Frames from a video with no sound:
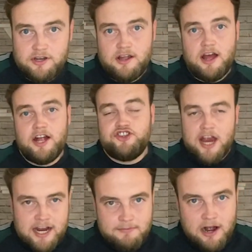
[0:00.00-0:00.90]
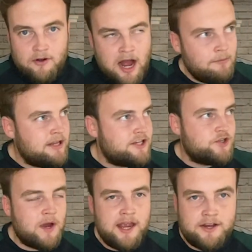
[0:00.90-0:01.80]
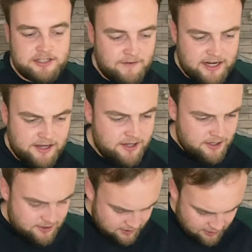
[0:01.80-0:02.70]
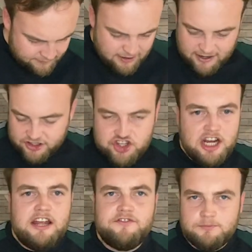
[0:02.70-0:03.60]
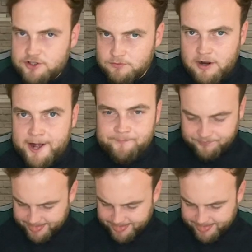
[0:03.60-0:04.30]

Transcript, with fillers: Uh, check them out. I'm dead sweaty because I've had a, I think I've had a chilli from somewhere.